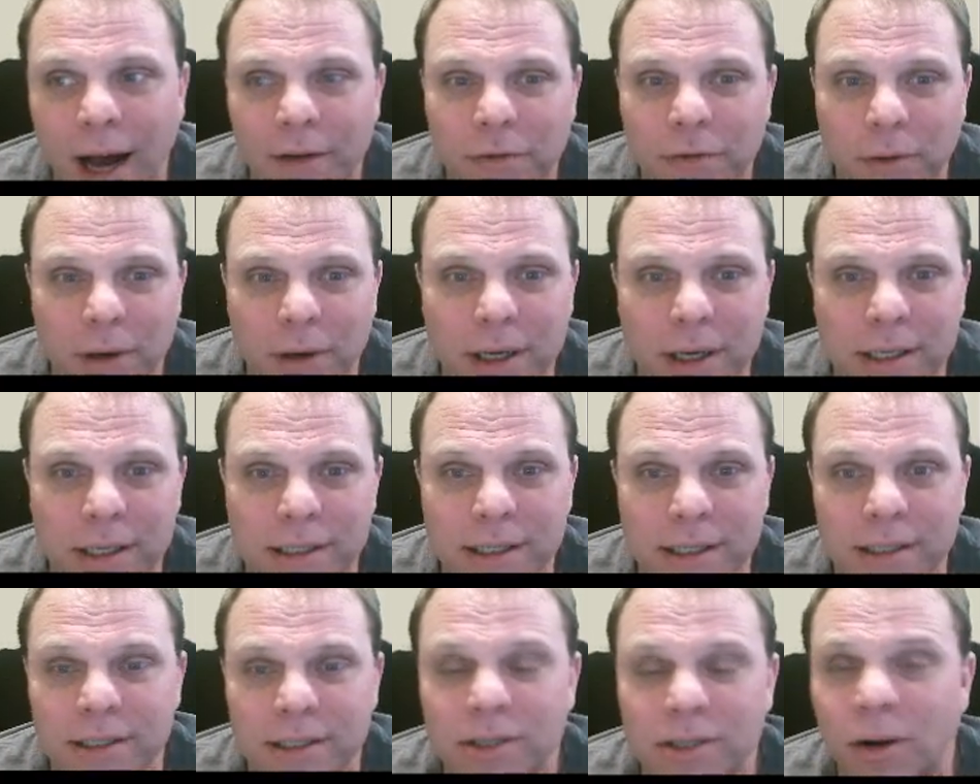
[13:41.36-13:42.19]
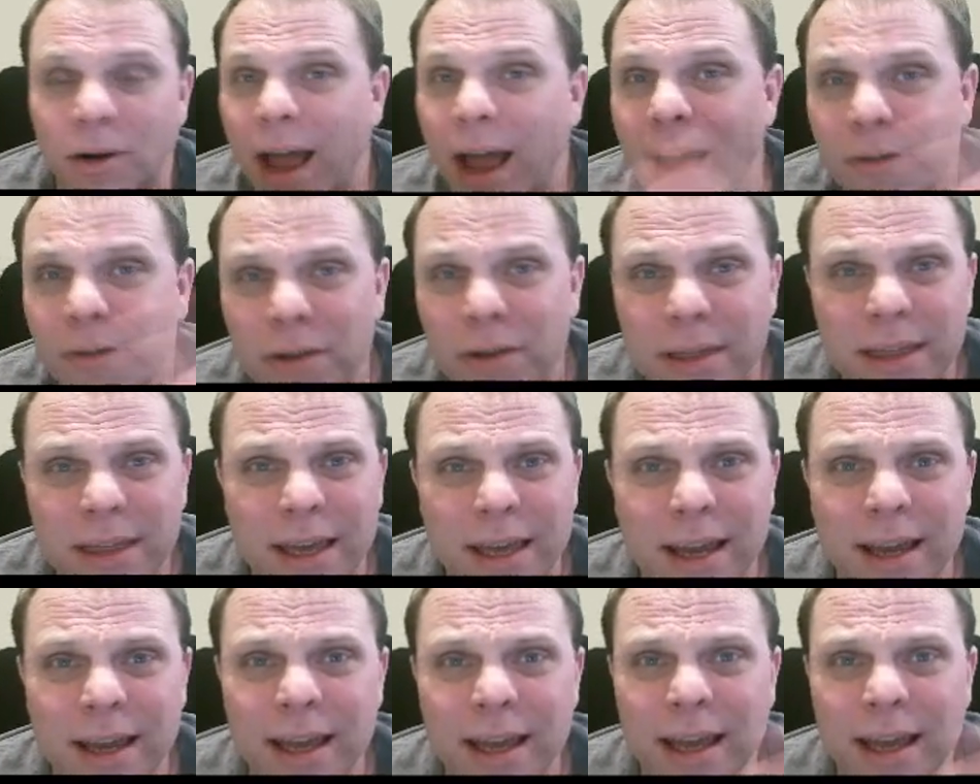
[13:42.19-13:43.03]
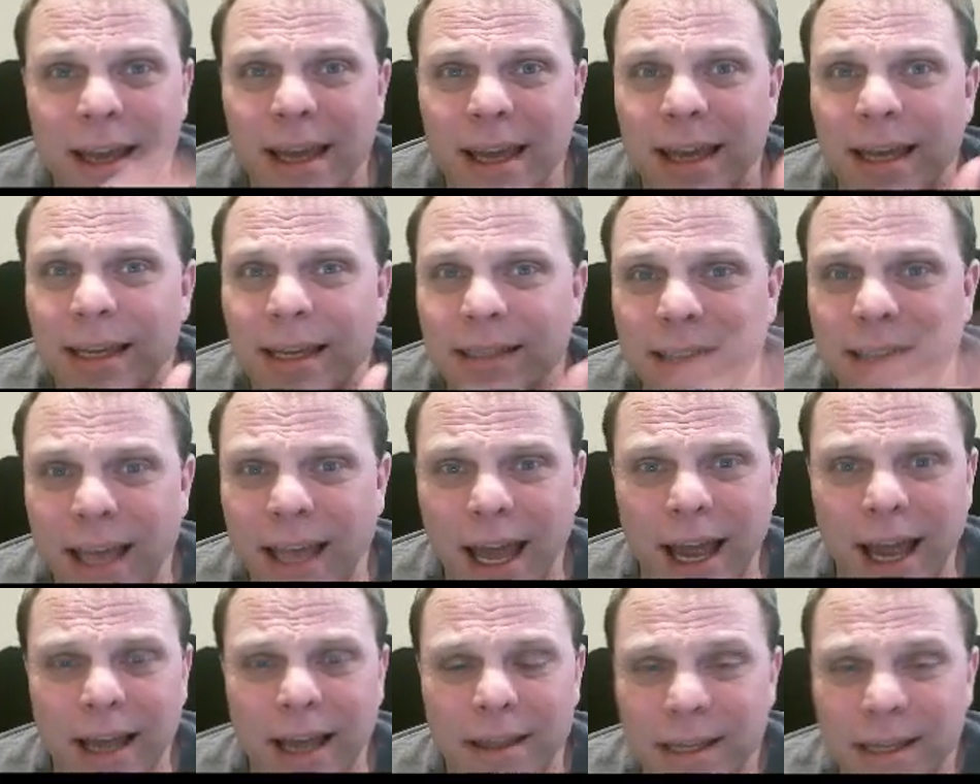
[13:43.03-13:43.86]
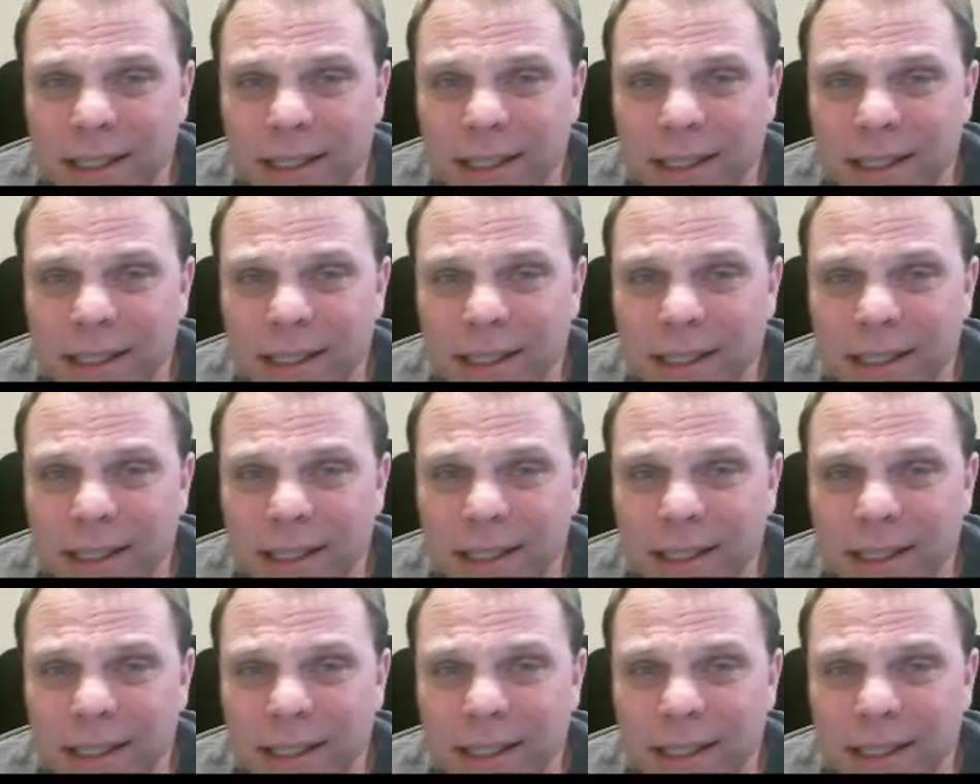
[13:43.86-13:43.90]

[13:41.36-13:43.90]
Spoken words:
for instance. So everything is cake.